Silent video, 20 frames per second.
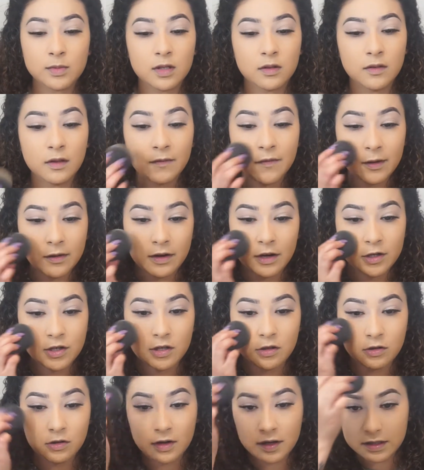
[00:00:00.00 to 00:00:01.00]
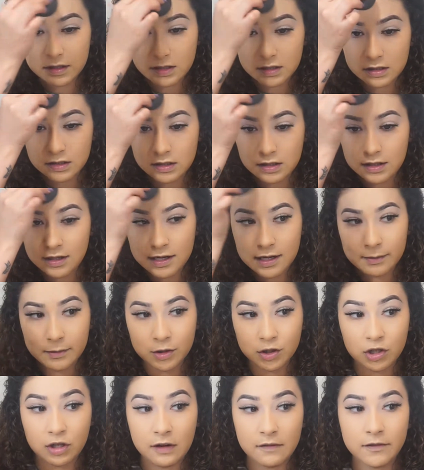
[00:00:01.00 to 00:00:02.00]
of the foundation. You guys can see how much
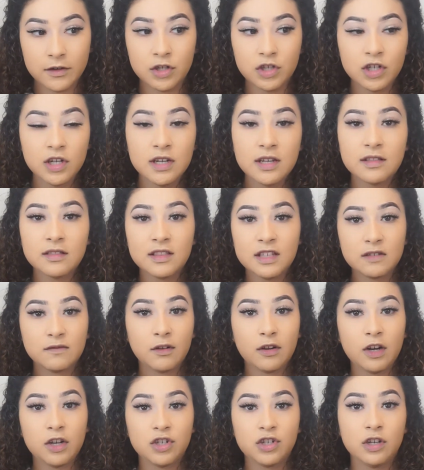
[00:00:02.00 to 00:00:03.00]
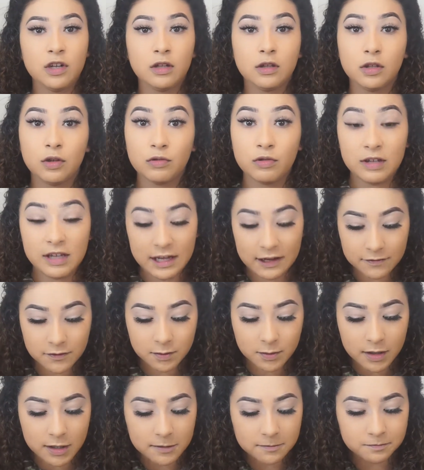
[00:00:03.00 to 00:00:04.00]
coverage this foundation alone gives
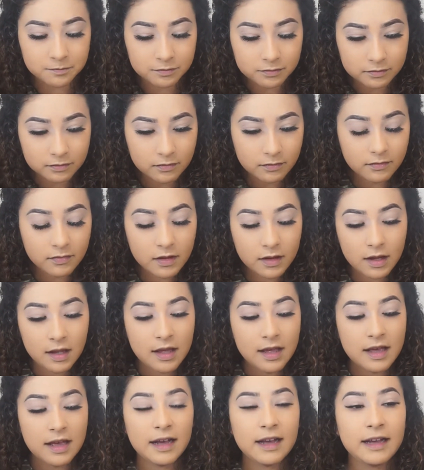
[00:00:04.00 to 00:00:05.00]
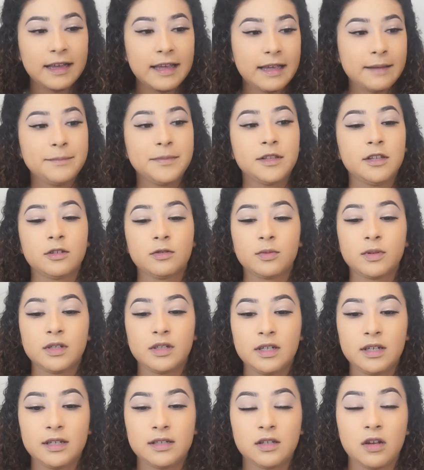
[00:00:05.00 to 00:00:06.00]
me. Again, but this one
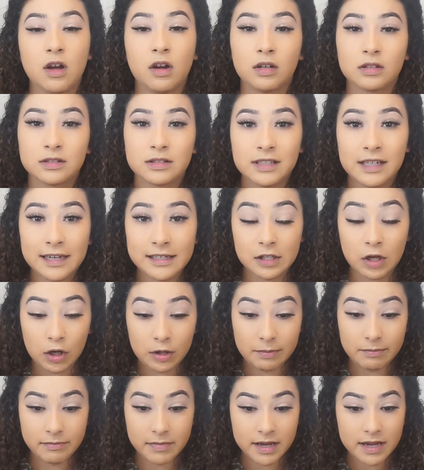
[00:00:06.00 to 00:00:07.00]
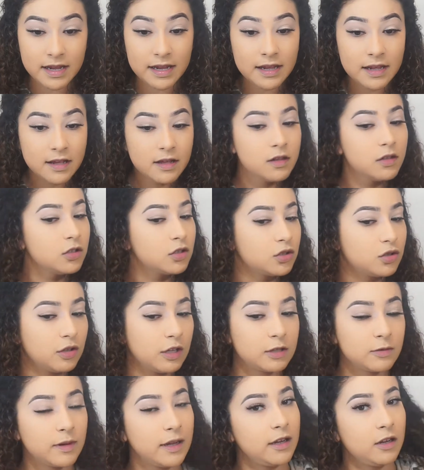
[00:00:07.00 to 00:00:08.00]
does oxidize on me, so that's
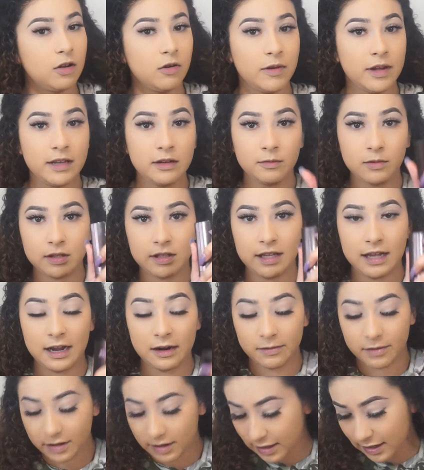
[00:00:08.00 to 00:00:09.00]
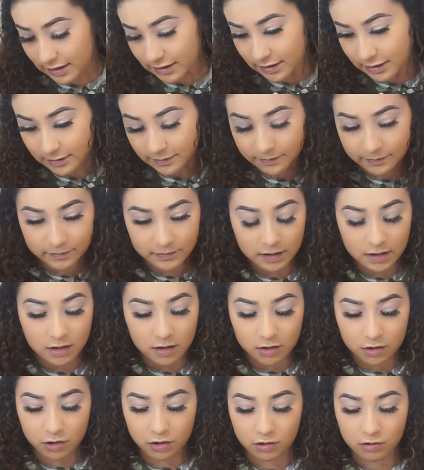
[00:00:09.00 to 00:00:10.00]
why I go in with the Hourglass.
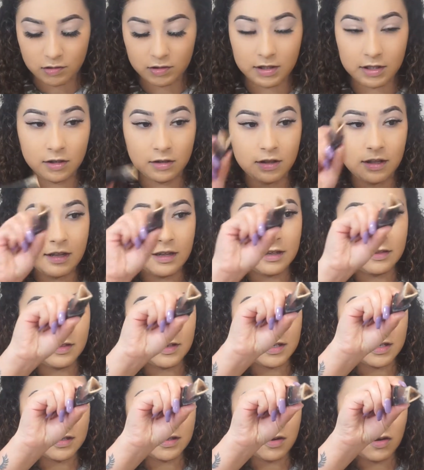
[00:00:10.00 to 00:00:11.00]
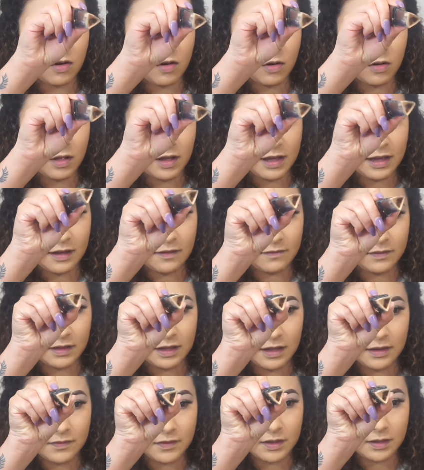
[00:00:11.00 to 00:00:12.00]
So literally, this is all I have
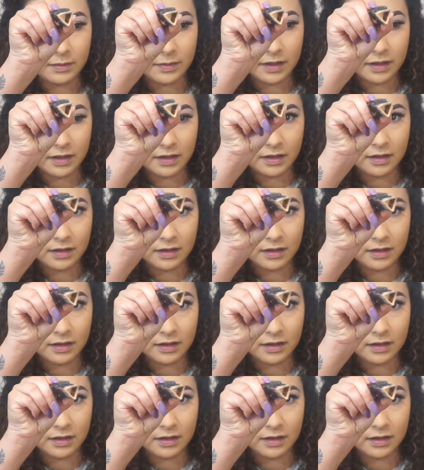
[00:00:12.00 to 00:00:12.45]
left in my